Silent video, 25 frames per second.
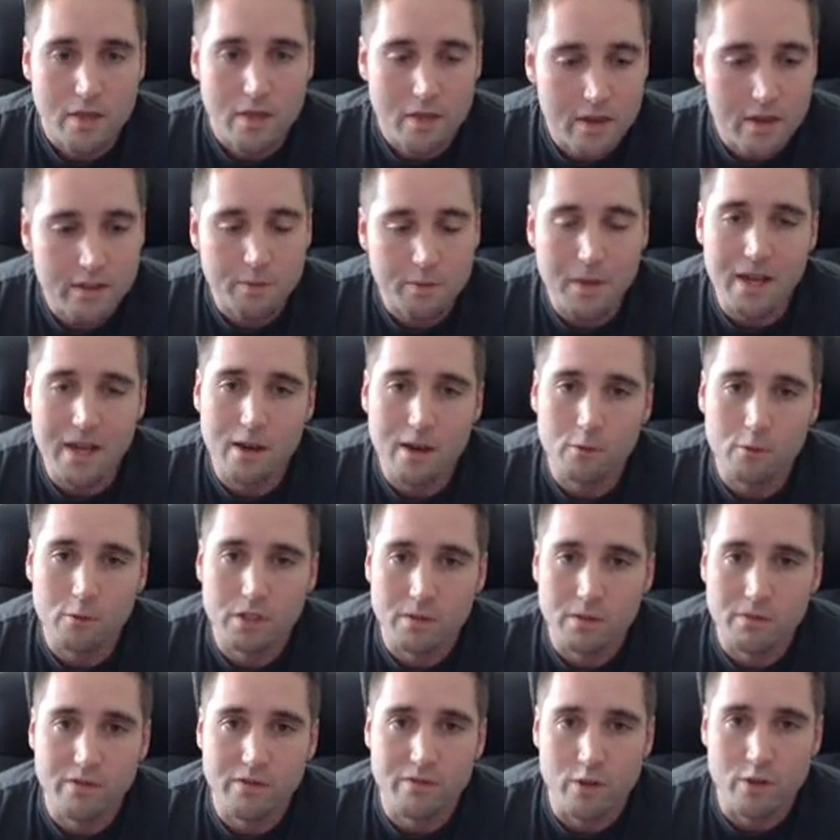This may help
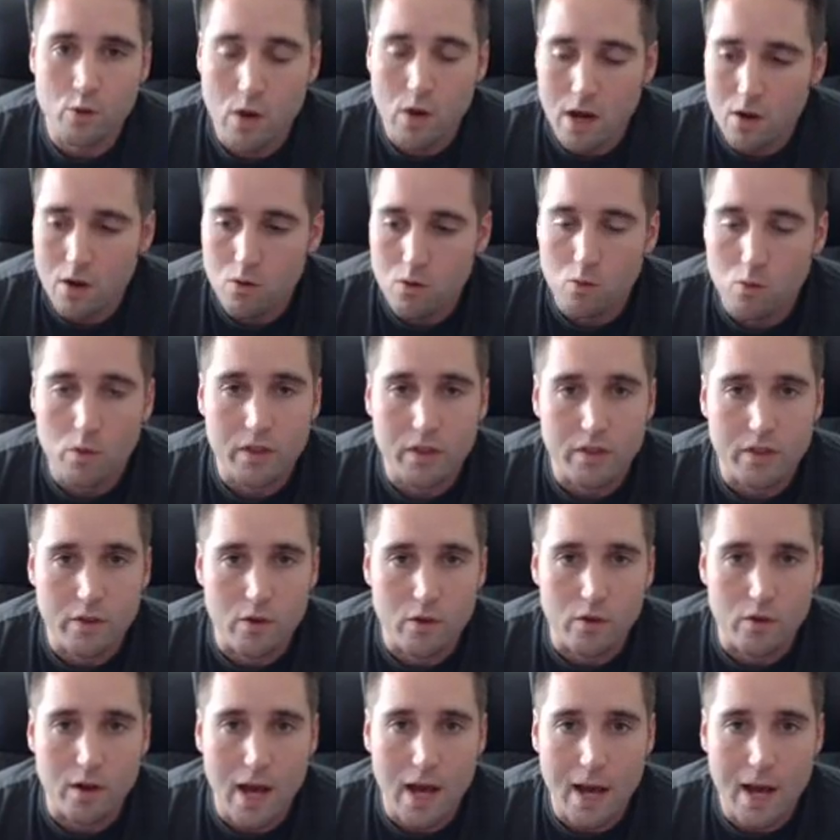some of you out with
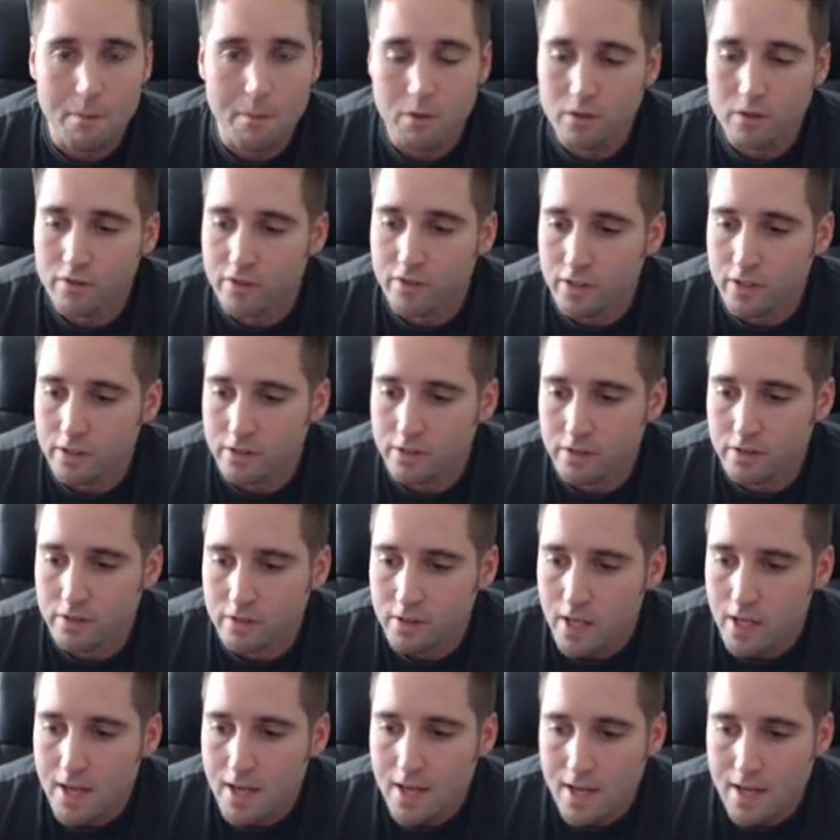your Apple
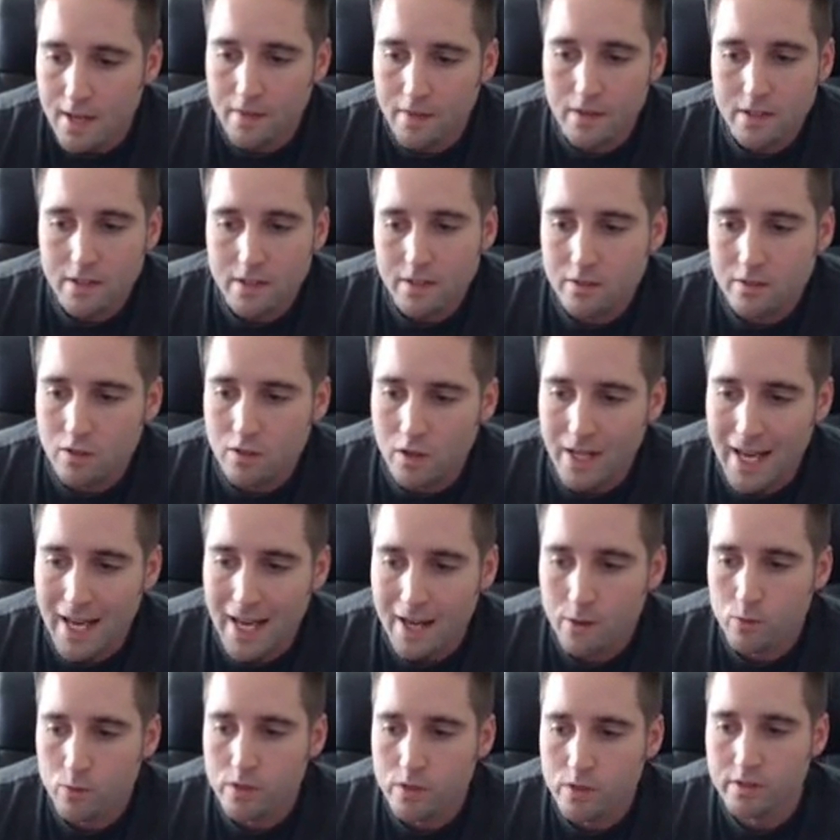devices, and this is on
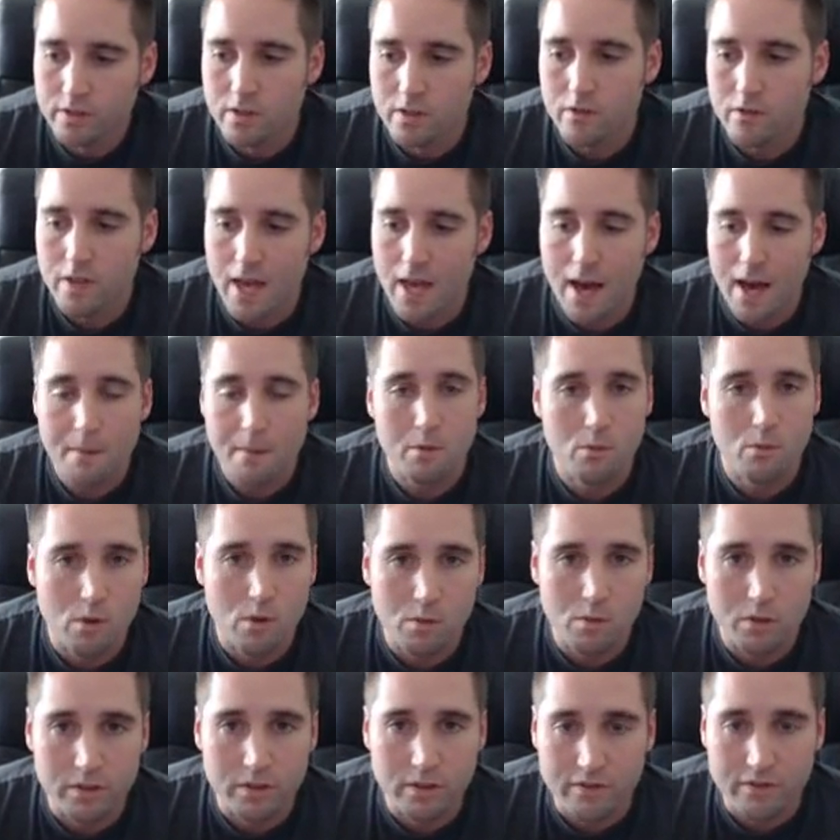how to restart the Apple
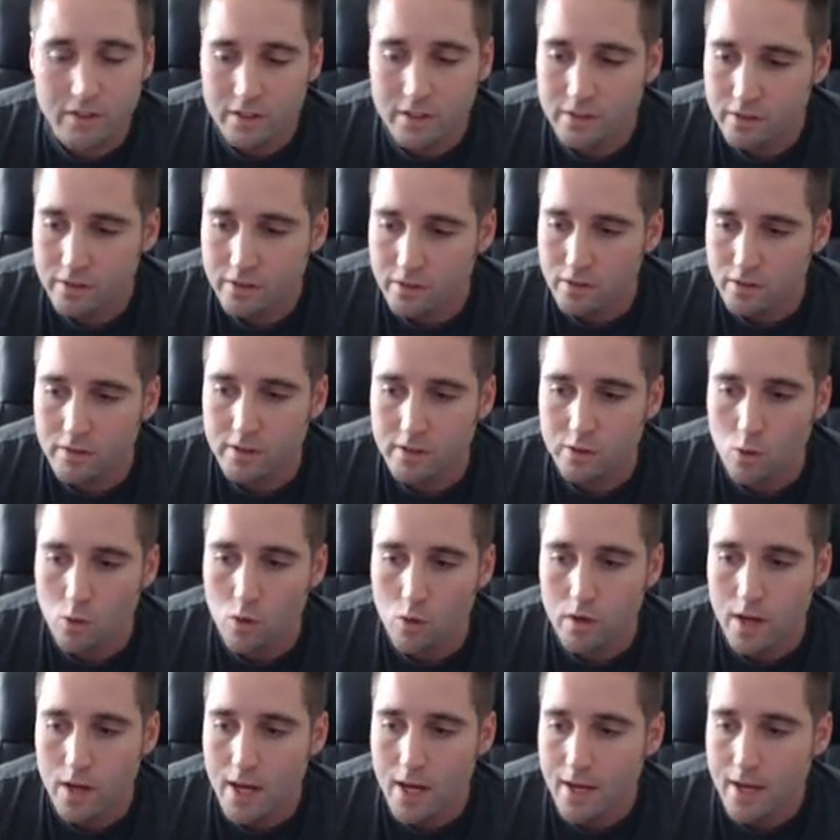Mobile Device Service,
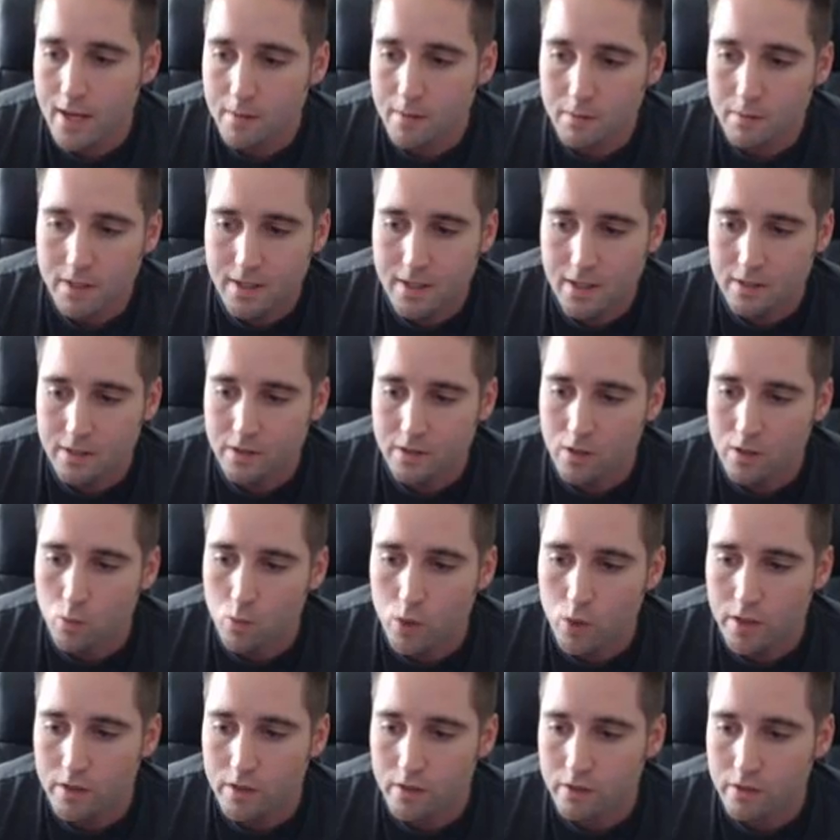or AMDS,
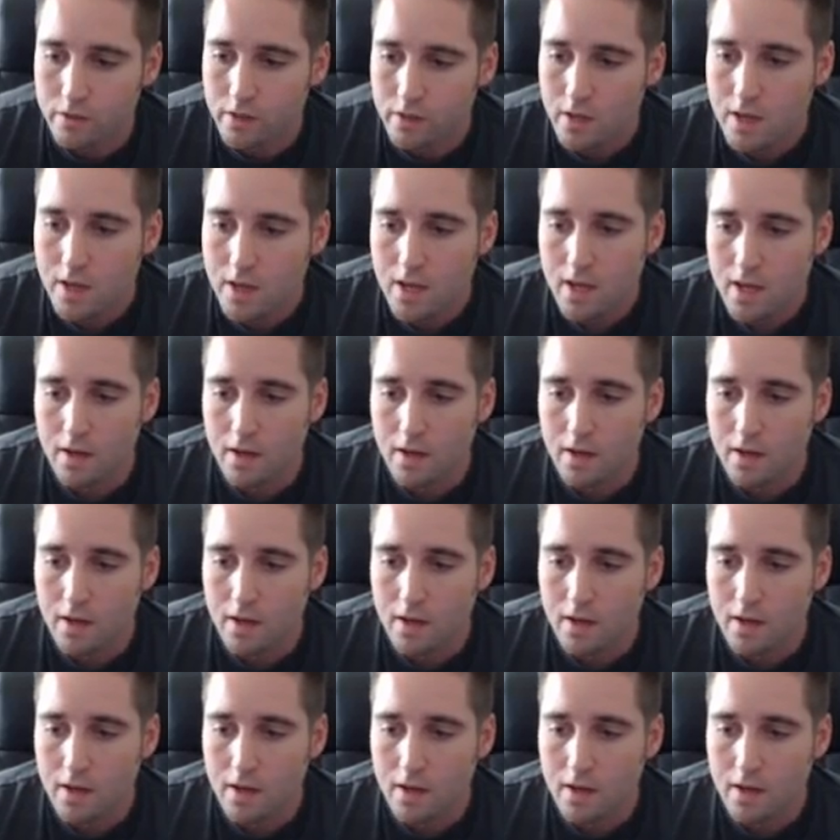on Windows.